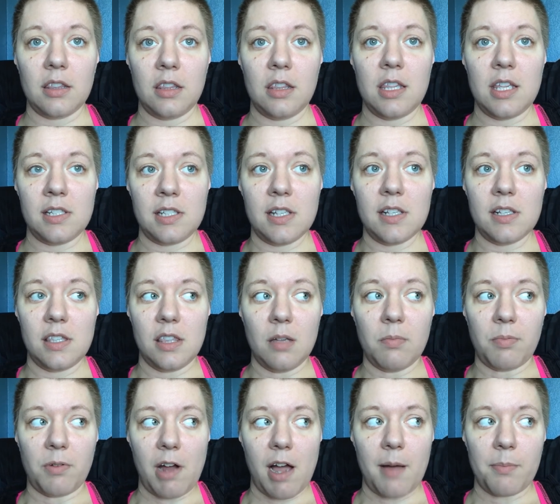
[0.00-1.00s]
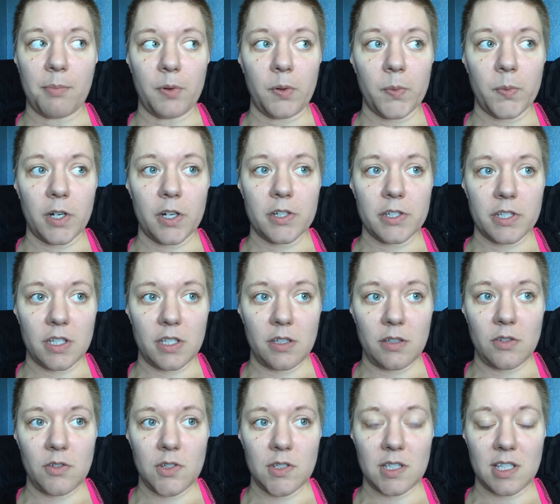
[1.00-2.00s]
this is the proper word to
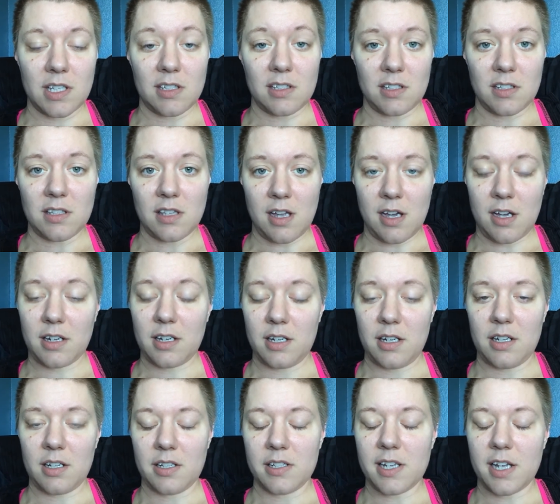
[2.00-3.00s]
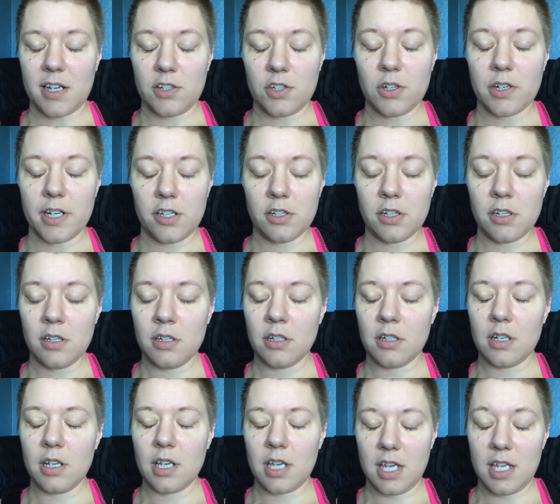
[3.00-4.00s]
use. This is not an exaggeration.
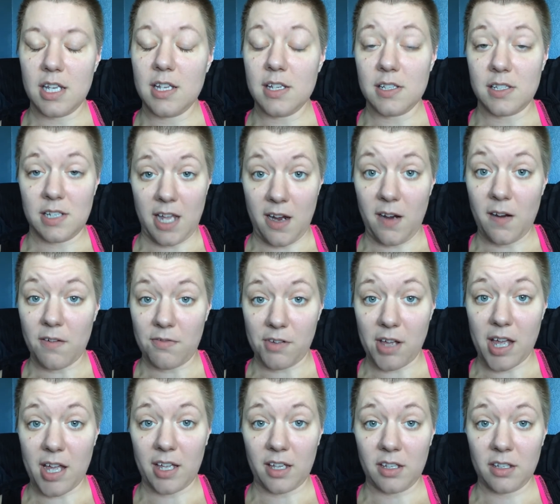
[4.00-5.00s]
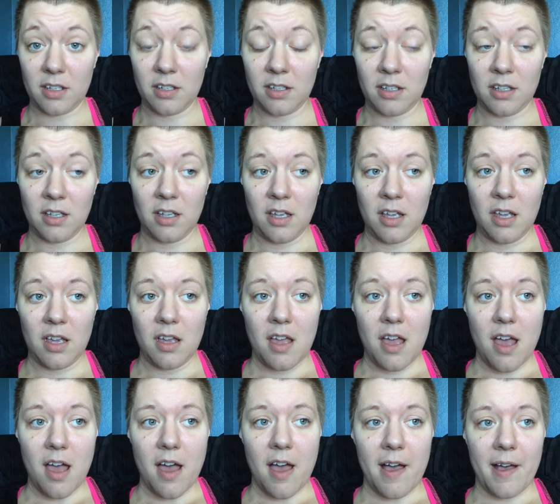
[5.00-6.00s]
It is terrifying.
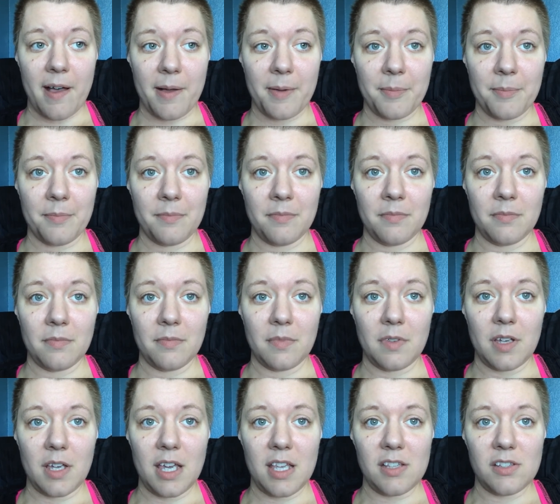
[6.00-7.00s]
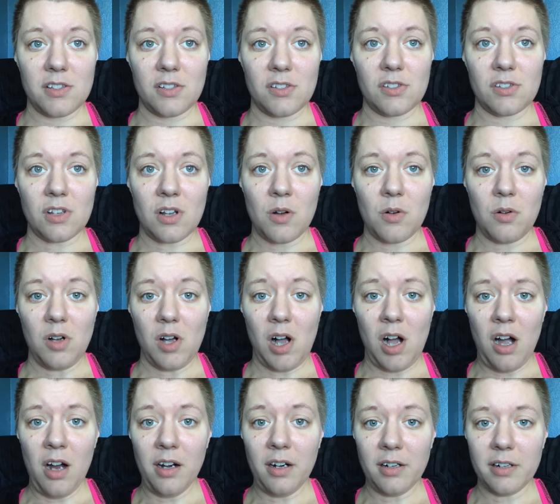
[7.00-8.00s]
Um, it's so
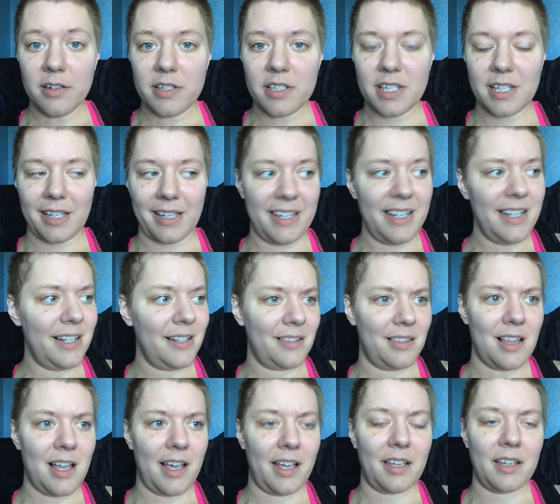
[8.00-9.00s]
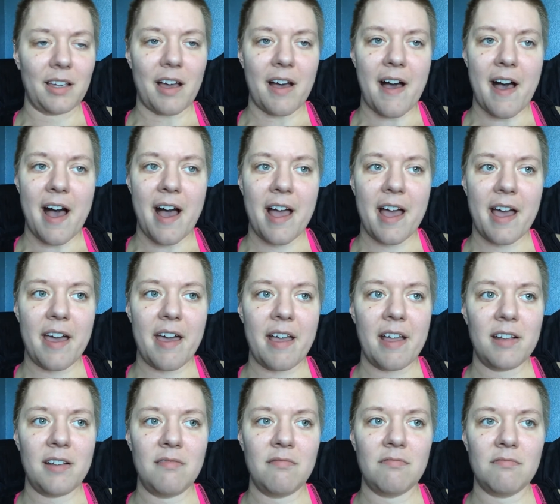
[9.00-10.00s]
hard to eat.
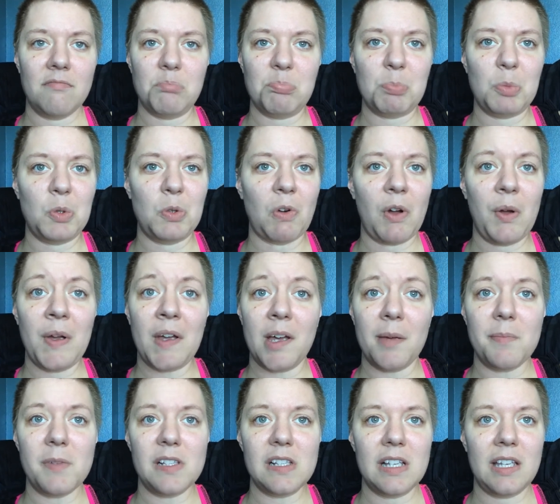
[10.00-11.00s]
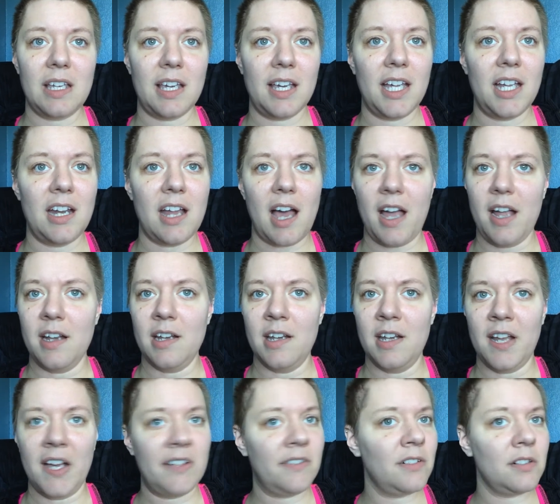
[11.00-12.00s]
Growing up as a kid, I
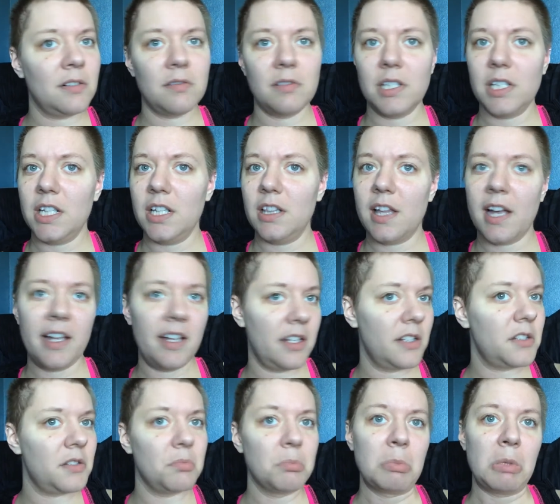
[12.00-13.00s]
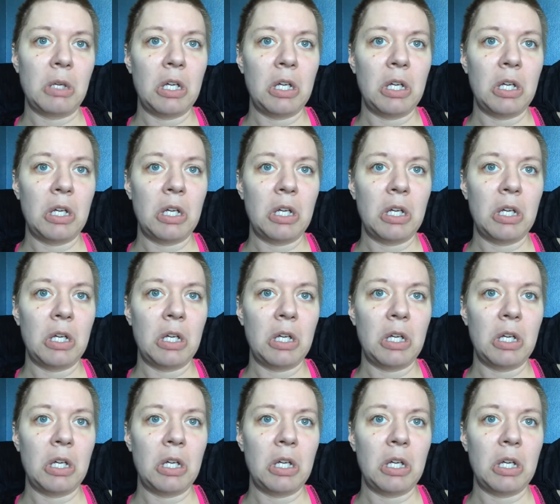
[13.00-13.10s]
never really liked